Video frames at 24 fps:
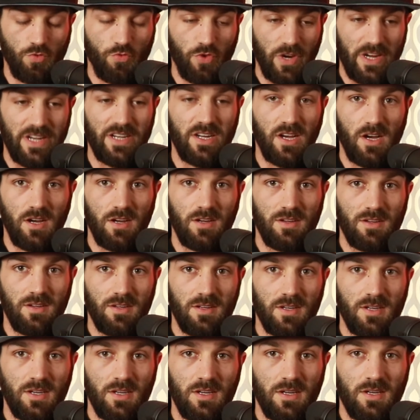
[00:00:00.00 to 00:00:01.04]
arena,
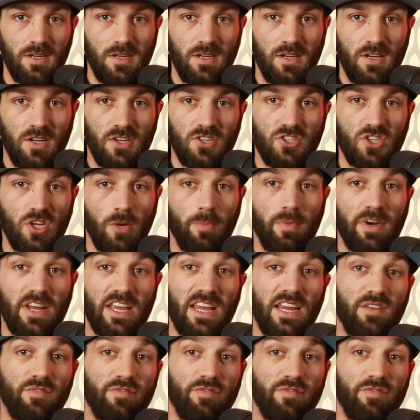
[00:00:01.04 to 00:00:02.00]
somebody